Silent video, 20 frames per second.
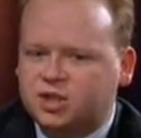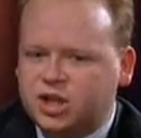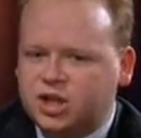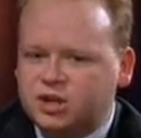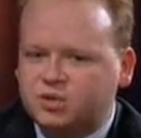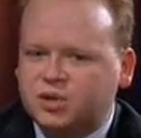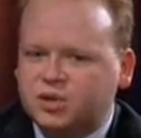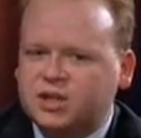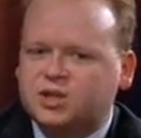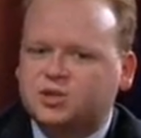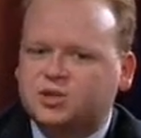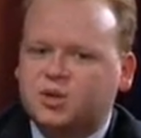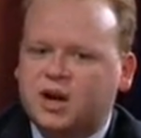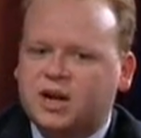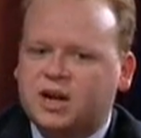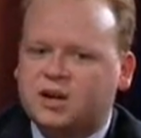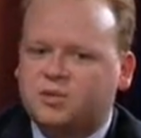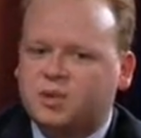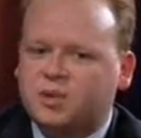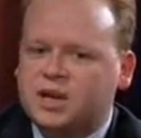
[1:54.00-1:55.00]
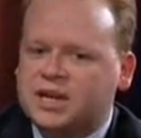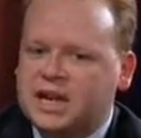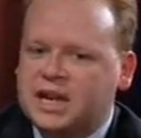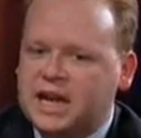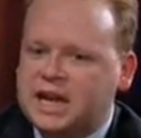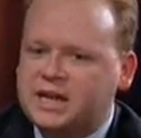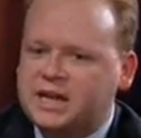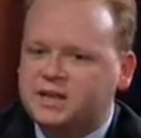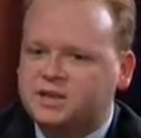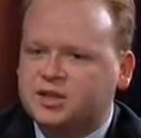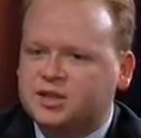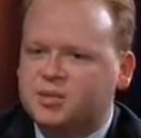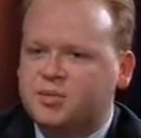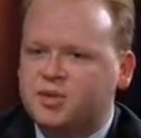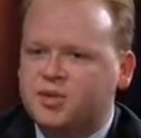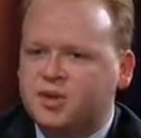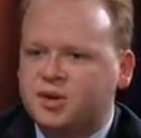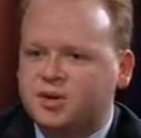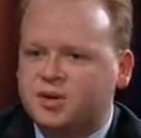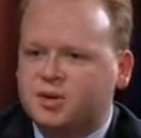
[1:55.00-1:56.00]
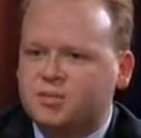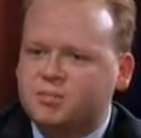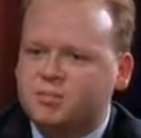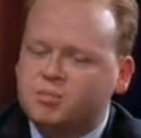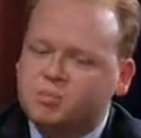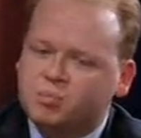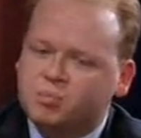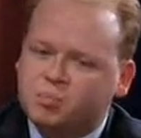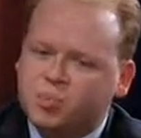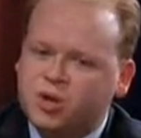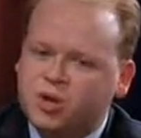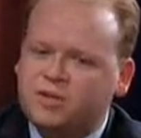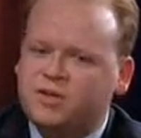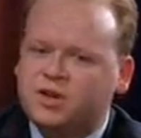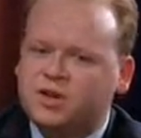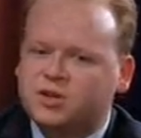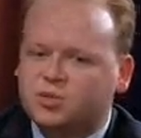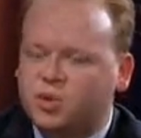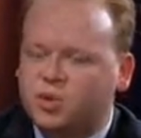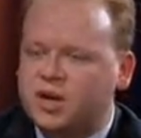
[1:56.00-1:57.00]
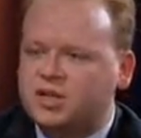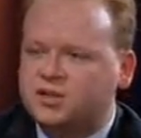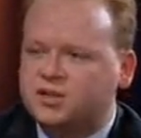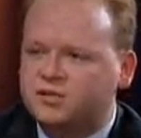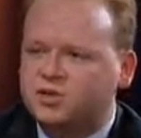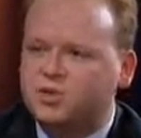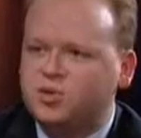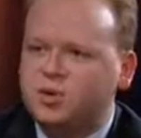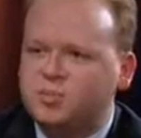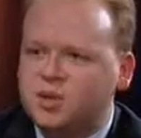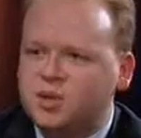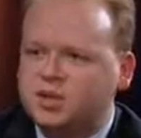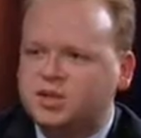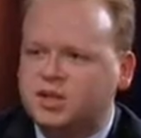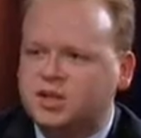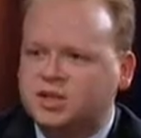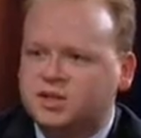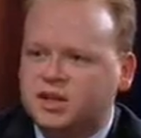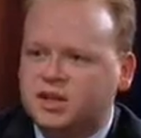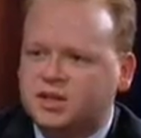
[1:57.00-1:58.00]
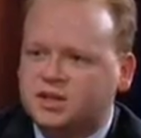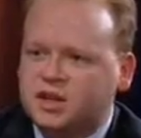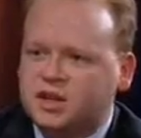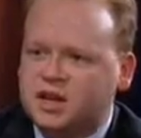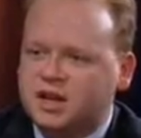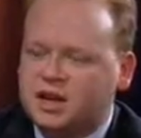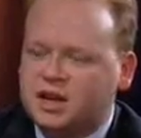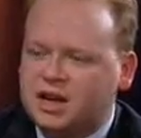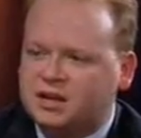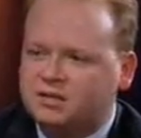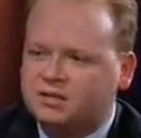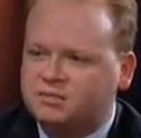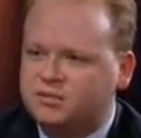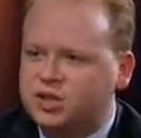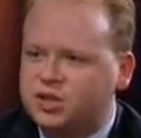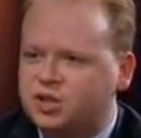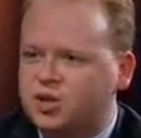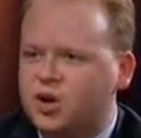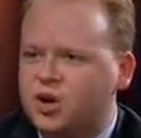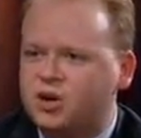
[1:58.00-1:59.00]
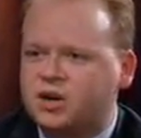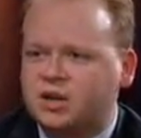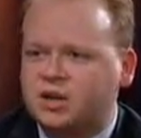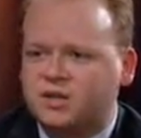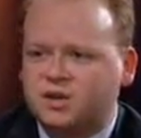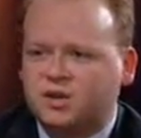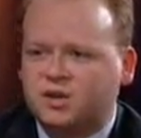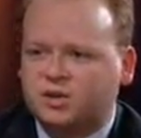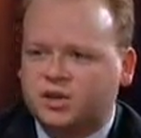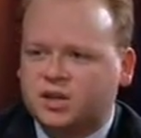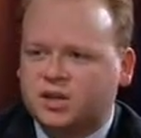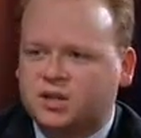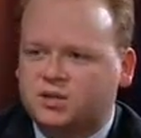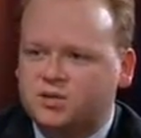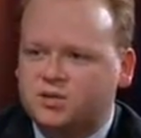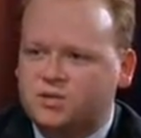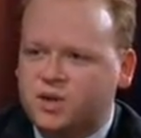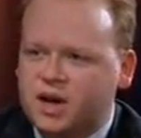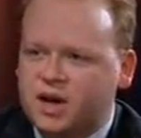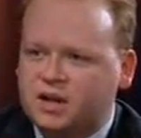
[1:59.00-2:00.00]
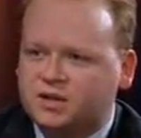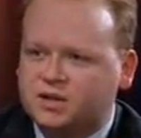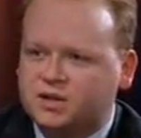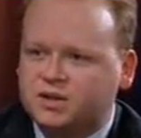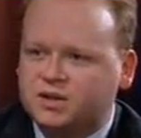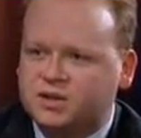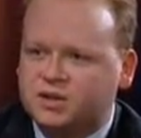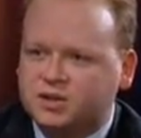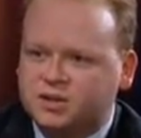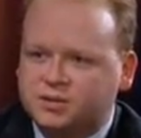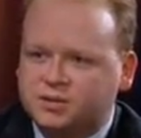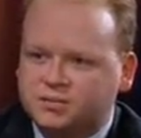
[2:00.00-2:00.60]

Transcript: generally try to regain some of the previous ways of doing business that they had discarded in the early 2000s.